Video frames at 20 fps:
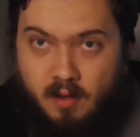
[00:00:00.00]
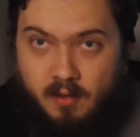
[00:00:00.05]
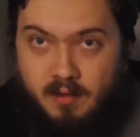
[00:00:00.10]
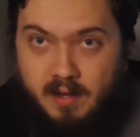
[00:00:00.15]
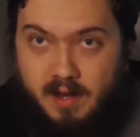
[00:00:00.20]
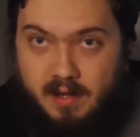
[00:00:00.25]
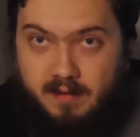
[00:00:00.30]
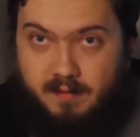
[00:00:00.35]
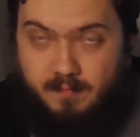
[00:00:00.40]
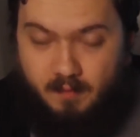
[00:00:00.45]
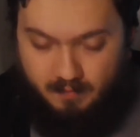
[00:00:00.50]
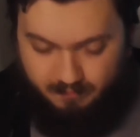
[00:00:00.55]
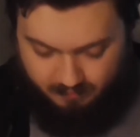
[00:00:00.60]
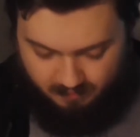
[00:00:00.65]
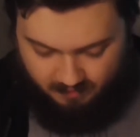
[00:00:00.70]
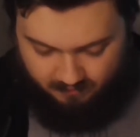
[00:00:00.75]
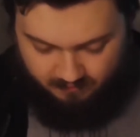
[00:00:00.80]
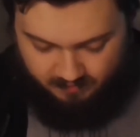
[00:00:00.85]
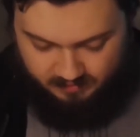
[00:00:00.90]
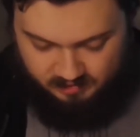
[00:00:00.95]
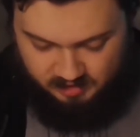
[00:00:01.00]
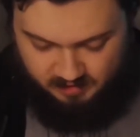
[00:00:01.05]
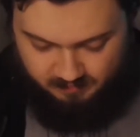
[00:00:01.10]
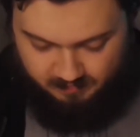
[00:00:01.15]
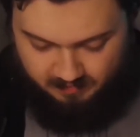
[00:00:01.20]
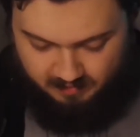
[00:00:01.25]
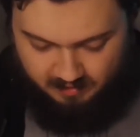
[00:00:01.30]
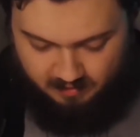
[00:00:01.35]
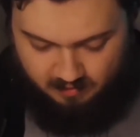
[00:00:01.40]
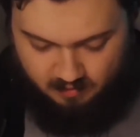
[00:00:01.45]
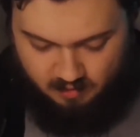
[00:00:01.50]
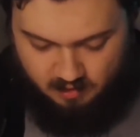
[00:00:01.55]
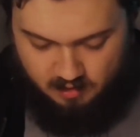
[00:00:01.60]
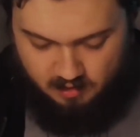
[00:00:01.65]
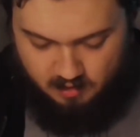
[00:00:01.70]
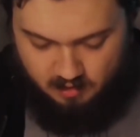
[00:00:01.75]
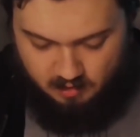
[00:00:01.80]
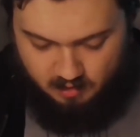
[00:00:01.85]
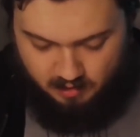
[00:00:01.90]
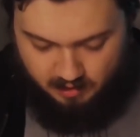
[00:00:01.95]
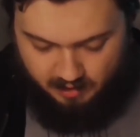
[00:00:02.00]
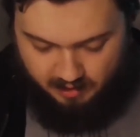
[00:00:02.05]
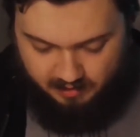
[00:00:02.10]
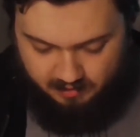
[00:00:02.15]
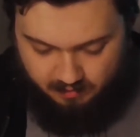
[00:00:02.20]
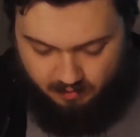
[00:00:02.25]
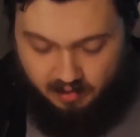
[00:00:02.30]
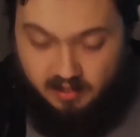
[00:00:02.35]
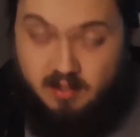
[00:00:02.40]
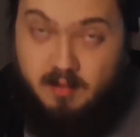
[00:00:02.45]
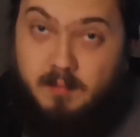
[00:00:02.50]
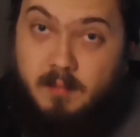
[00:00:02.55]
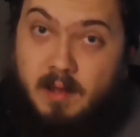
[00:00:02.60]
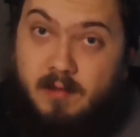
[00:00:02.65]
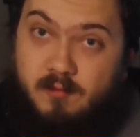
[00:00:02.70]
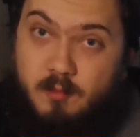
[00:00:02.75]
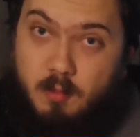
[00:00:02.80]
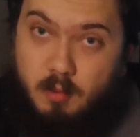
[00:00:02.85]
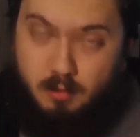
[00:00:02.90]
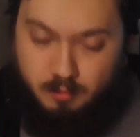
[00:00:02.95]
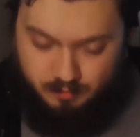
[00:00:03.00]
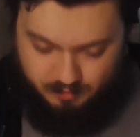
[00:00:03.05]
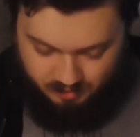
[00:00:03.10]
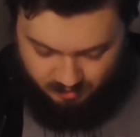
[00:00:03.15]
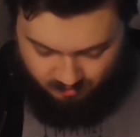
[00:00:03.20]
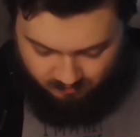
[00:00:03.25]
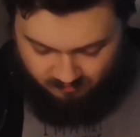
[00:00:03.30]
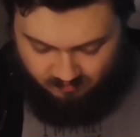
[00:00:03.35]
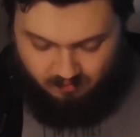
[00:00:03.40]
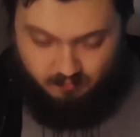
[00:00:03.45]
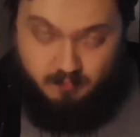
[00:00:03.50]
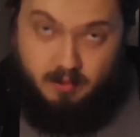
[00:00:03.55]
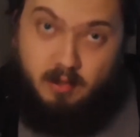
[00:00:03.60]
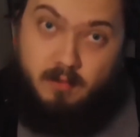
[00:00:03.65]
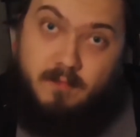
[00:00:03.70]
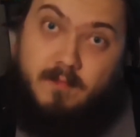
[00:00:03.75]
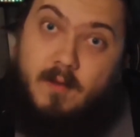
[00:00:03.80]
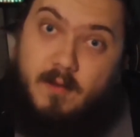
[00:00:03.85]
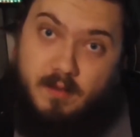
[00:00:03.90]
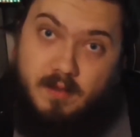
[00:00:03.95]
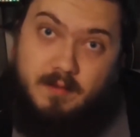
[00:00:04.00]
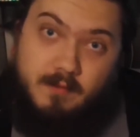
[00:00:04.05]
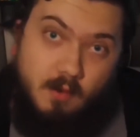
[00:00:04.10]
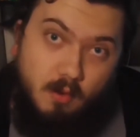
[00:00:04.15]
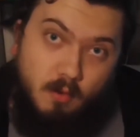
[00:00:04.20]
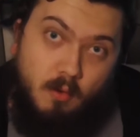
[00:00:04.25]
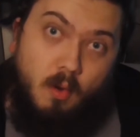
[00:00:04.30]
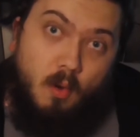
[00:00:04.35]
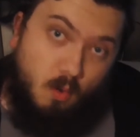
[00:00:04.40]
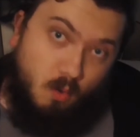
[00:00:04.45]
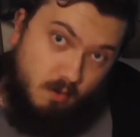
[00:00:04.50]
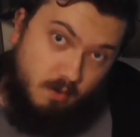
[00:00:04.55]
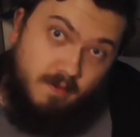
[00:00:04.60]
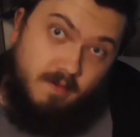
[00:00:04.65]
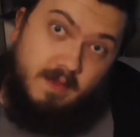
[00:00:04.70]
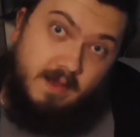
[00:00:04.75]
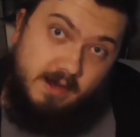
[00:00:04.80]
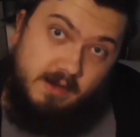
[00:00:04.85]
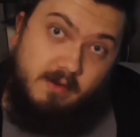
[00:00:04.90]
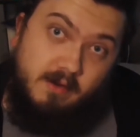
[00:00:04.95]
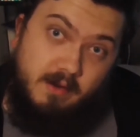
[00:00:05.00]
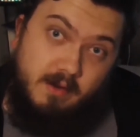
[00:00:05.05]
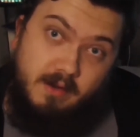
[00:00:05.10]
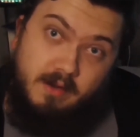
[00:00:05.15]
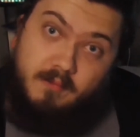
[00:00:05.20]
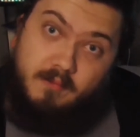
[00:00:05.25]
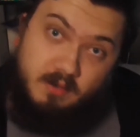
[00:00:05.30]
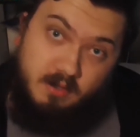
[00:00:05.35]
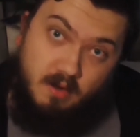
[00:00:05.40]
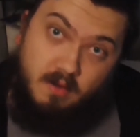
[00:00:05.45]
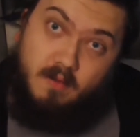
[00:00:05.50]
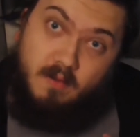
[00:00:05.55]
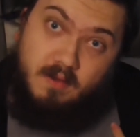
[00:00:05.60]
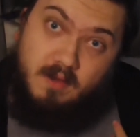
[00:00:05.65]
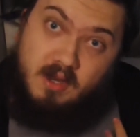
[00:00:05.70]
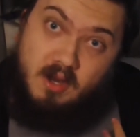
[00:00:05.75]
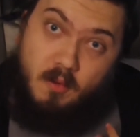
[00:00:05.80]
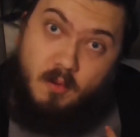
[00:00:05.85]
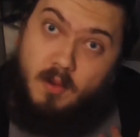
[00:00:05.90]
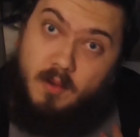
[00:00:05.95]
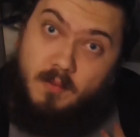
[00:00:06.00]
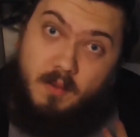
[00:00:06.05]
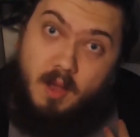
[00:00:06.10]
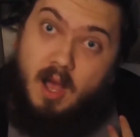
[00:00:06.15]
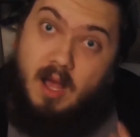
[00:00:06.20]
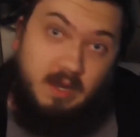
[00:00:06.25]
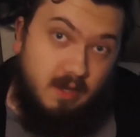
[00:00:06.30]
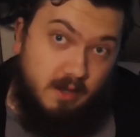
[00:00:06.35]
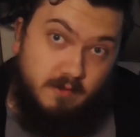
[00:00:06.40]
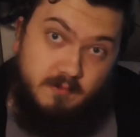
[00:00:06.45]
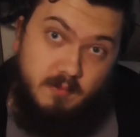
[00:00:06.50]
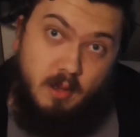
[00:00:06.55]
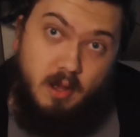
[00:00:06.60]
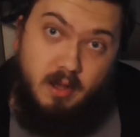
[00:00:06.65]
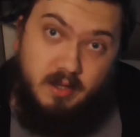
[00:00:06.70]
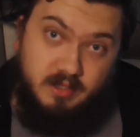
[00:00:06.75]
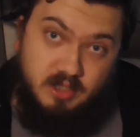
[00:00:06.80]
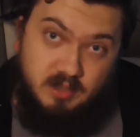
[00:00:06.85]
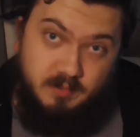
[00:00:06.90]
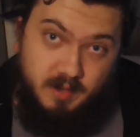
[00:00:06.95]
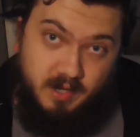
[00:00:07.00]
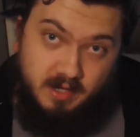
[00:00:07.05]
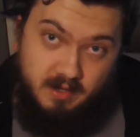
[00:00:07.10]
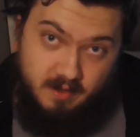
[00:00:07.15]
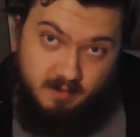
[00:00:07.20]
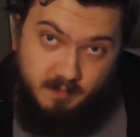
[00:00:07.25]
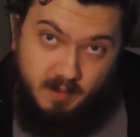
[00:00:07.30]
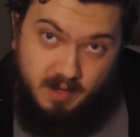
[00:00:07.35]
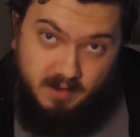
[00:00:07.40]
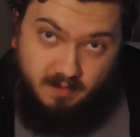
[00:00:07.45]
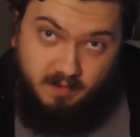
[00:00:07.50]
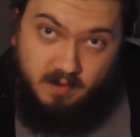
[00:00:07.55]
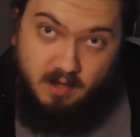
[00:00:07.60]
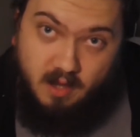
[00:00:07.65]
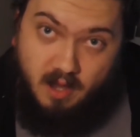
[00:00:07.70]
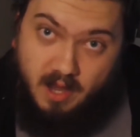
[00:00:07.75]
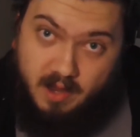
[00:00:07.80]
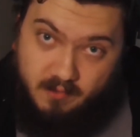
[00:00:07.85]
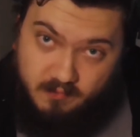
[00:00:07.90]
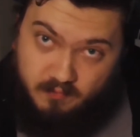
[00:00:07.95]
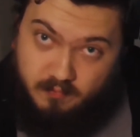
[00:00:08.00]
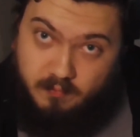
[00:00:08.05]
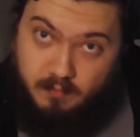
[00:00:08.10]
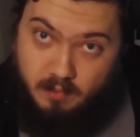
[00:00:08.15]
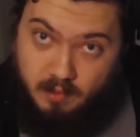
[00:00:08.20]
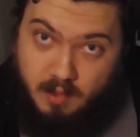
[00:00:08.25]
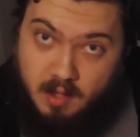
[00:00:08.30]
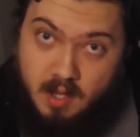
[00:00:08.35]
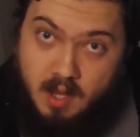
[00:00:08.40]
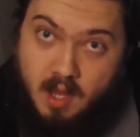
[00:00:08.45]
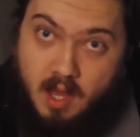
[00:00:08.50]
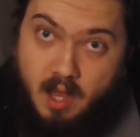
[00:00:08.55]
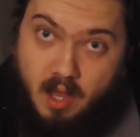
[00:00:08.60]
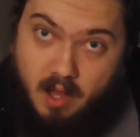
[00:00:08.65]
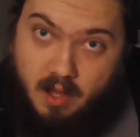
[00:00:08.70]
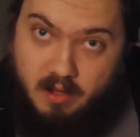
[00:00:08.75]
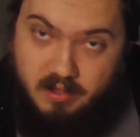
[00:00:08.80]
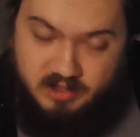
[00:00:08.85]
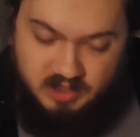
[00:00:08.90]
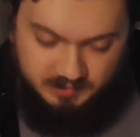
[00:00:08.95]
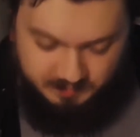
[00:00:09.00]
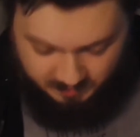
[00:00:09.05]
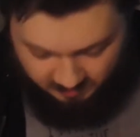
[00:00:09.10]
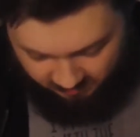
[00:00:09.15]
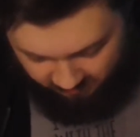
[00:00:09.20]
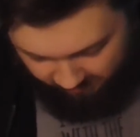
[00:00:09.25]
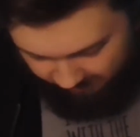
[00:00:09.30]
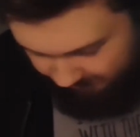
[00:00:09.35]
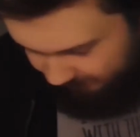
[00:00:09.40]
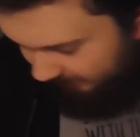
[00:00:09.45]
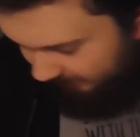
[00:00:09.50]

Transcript: on the X570 chipset and the motherboard due to, well, first of all, Aura Sync, because, you know what, I love my RGB in this PC. I have RGB this